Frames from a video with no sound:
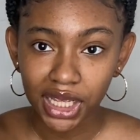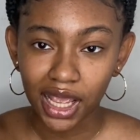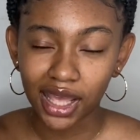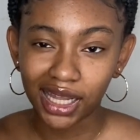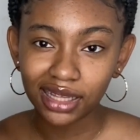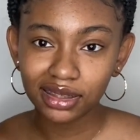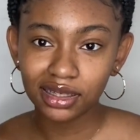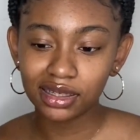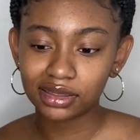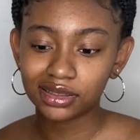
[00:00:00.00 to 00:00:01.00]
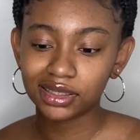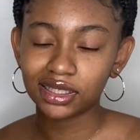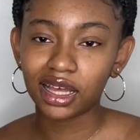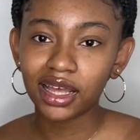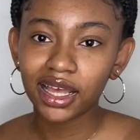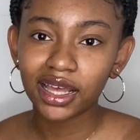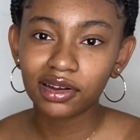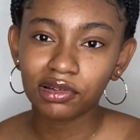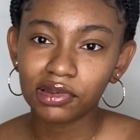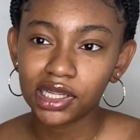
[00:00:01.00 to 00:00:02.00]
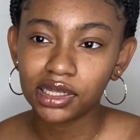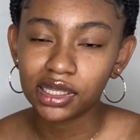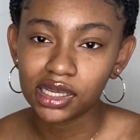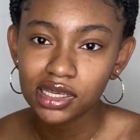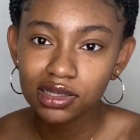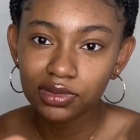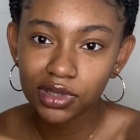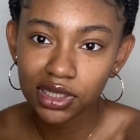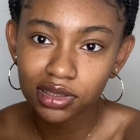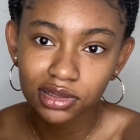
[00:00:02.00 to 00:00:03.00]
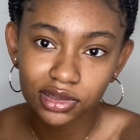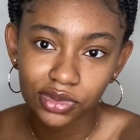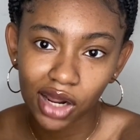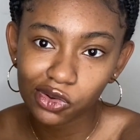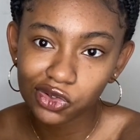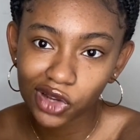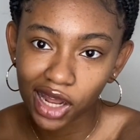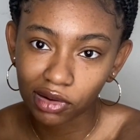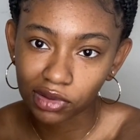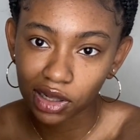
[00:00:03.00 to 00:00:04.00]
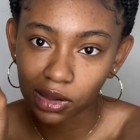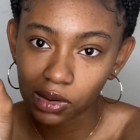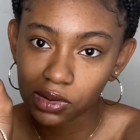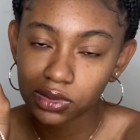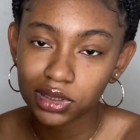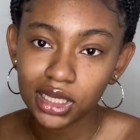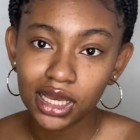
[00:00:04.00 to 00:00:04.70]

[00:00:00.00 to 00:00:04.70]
And I think, yeah, I had on these ones when I was trying on the clothes,